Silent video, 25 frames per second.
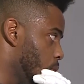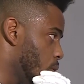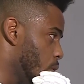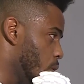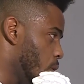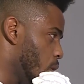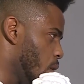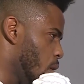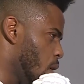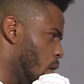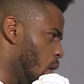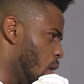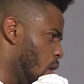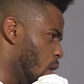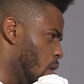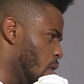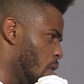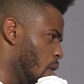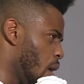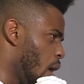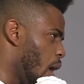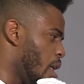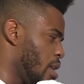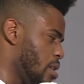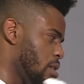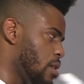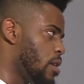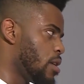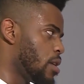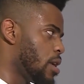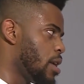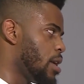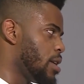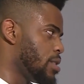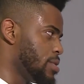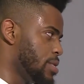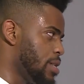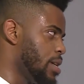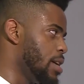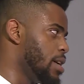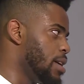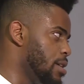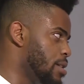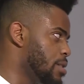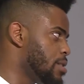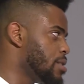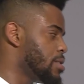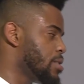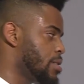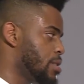There's all kinds. No, there's all kinds. Yeah.
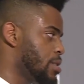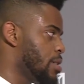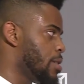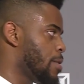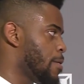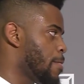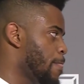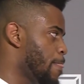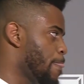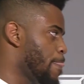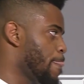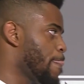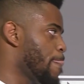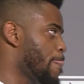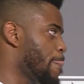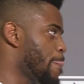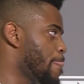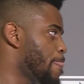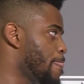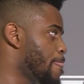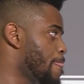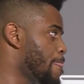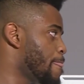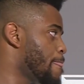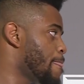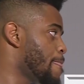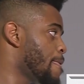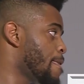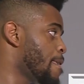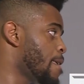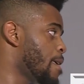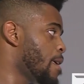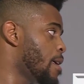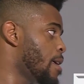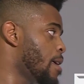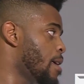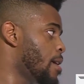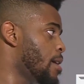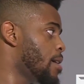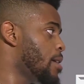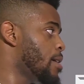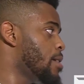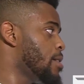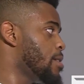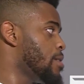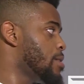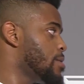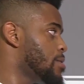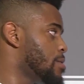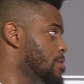What's the why did big
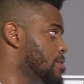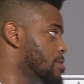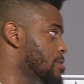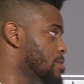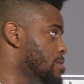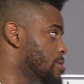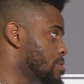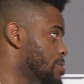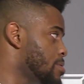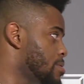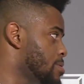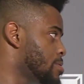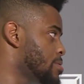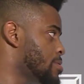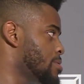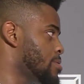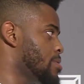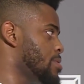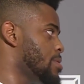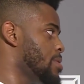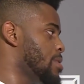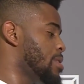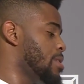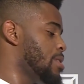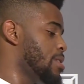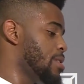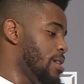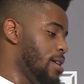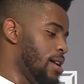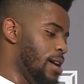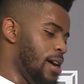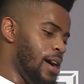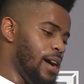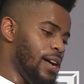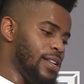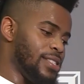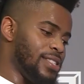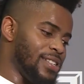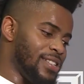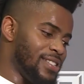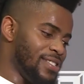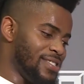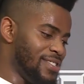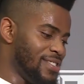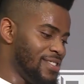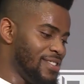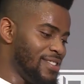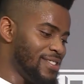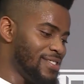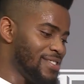defensive linemen decide to do that? Ah, I think it
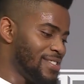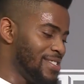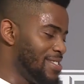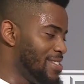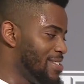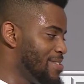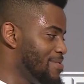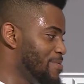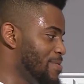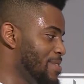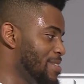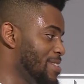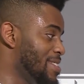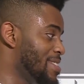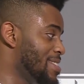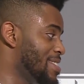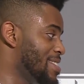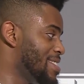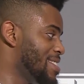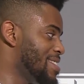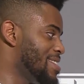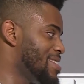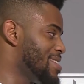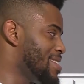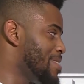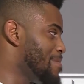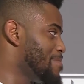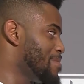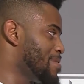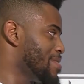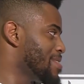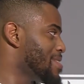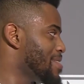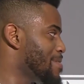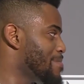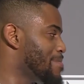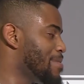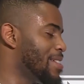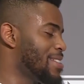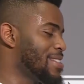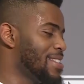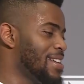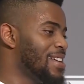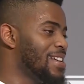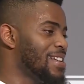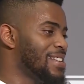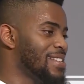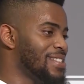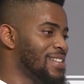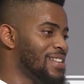just looks good, really. Looks good. Some, something like
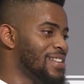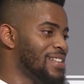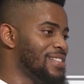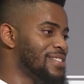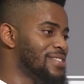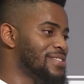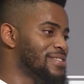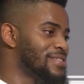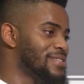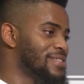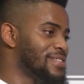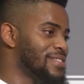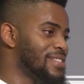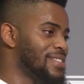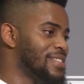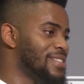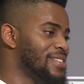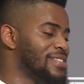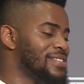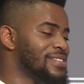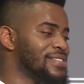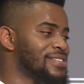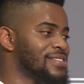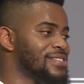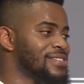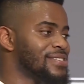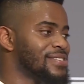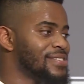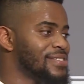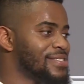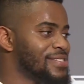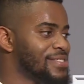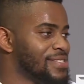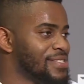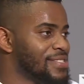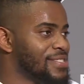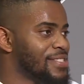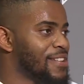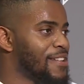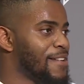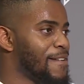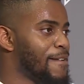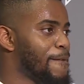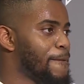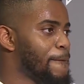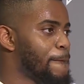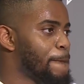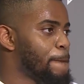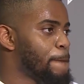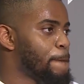that. Yeah, okay. yeah. What are your first
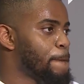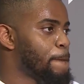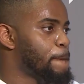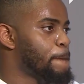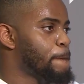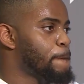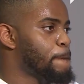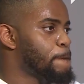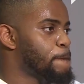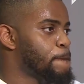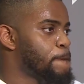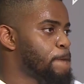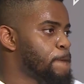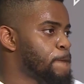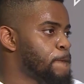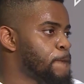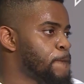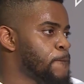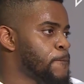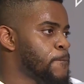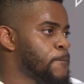impressions from Diallo?